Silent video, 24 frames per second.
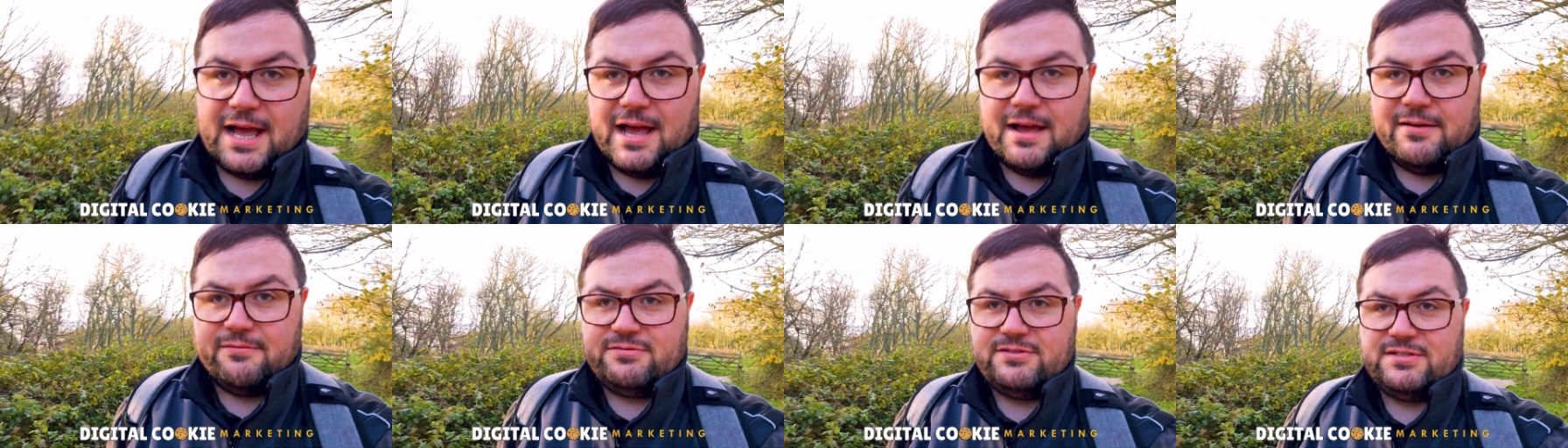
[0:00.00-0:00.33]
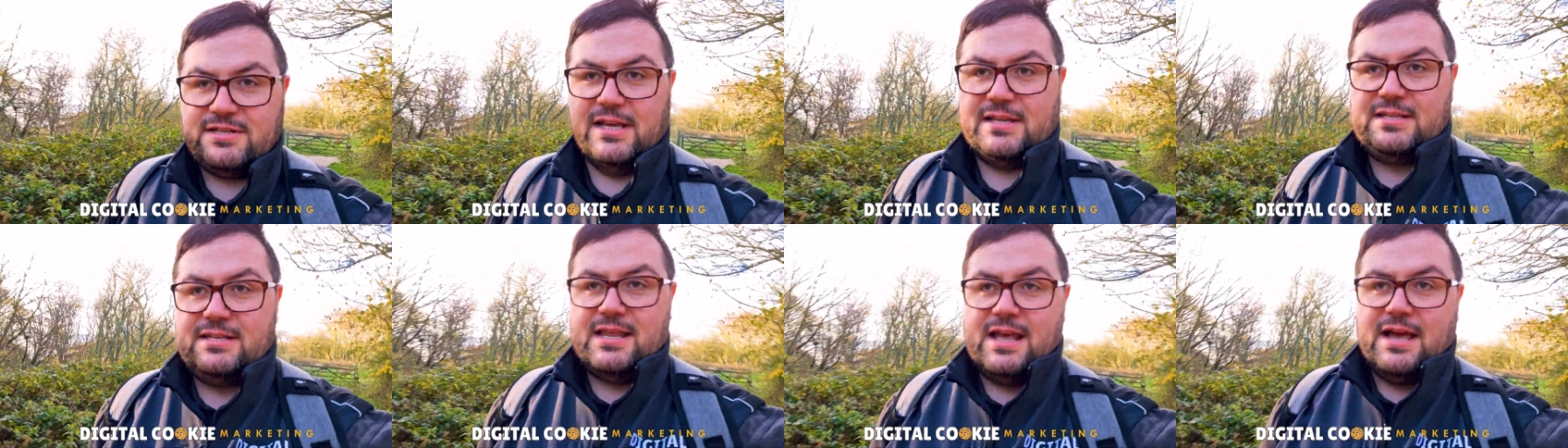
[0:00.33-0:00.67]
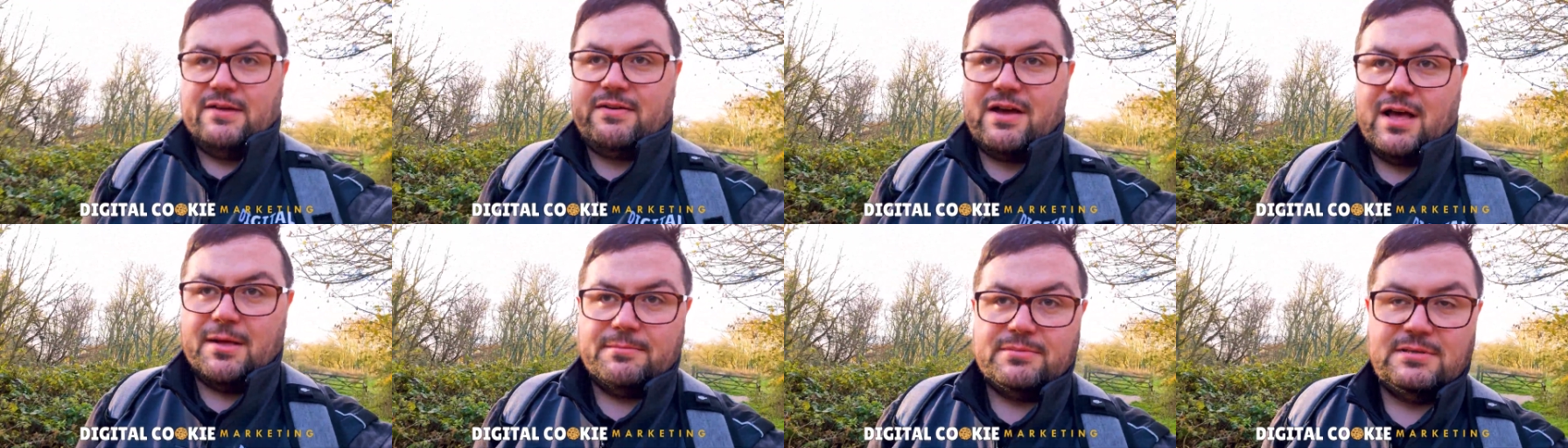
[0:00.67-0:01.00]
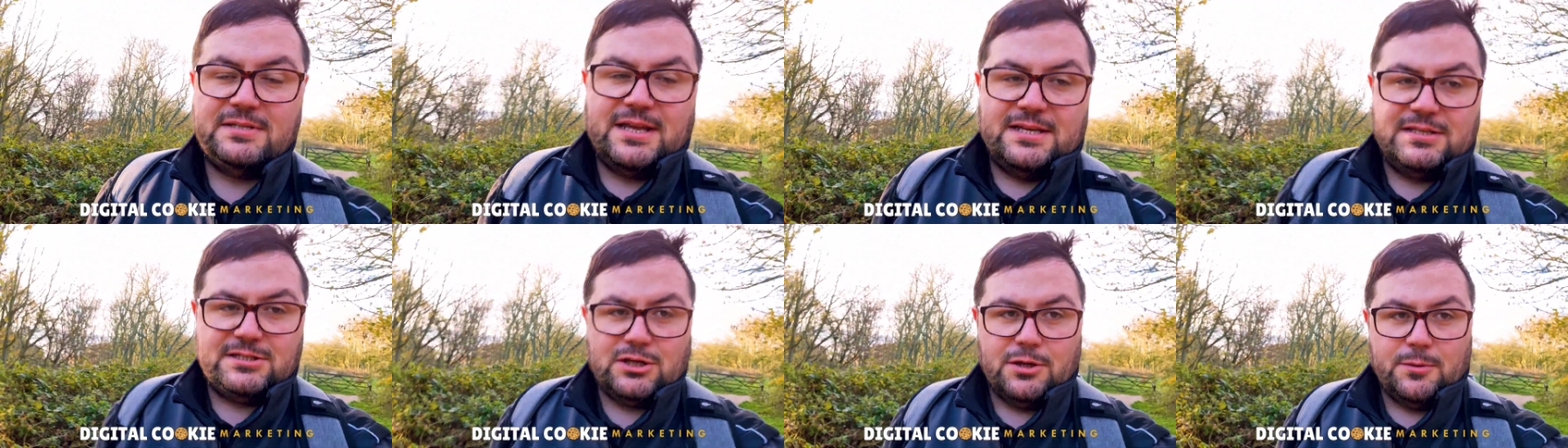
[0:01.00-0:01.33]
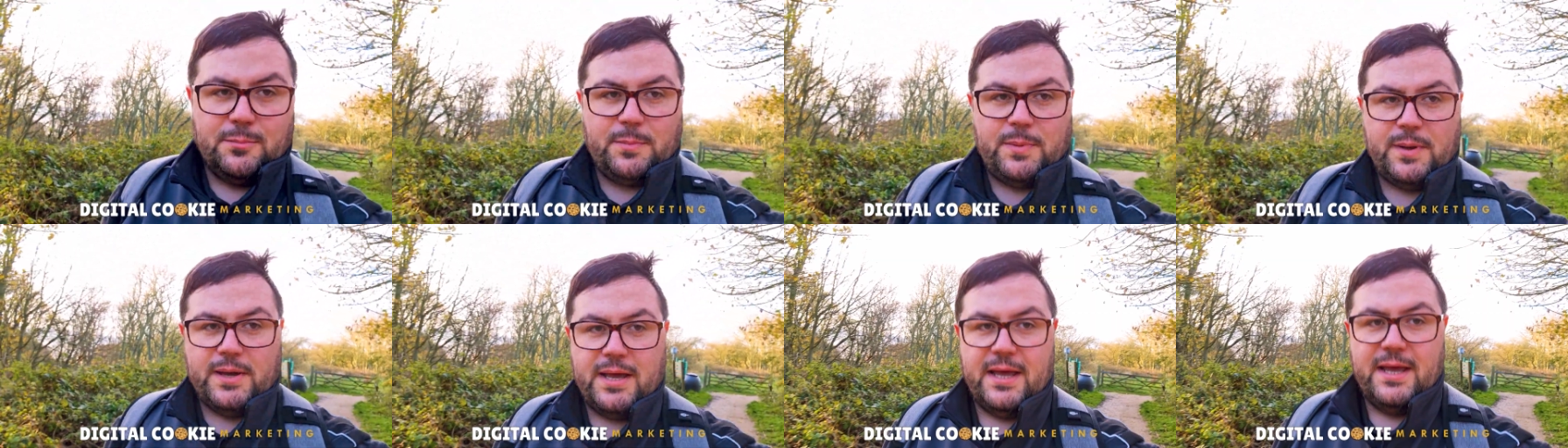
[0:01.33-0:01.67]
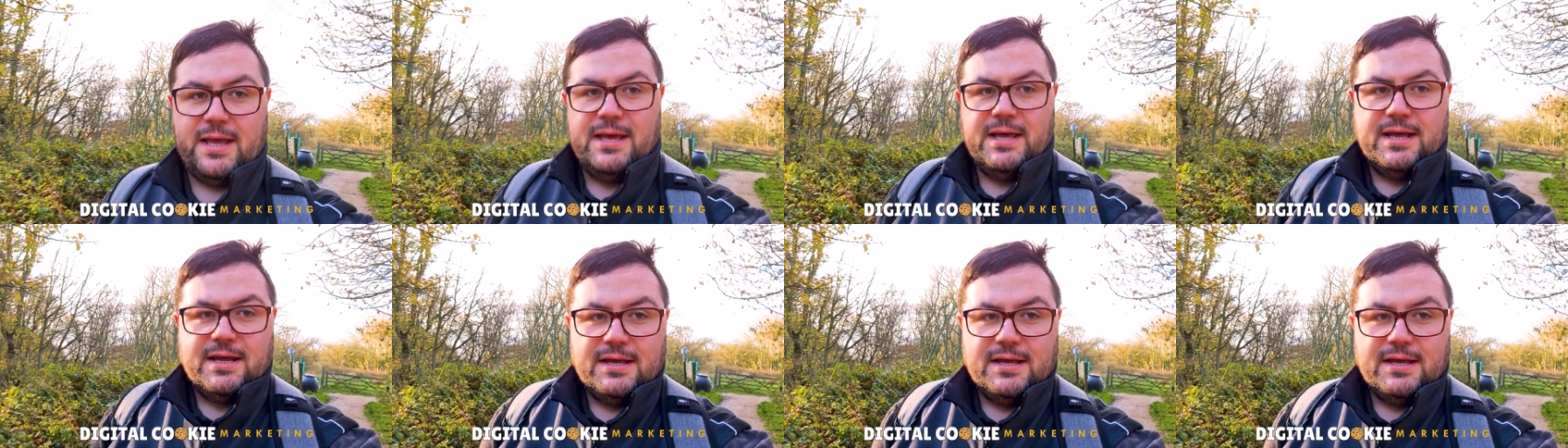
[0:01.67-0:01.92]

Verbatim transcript: I've set I've helped set up a,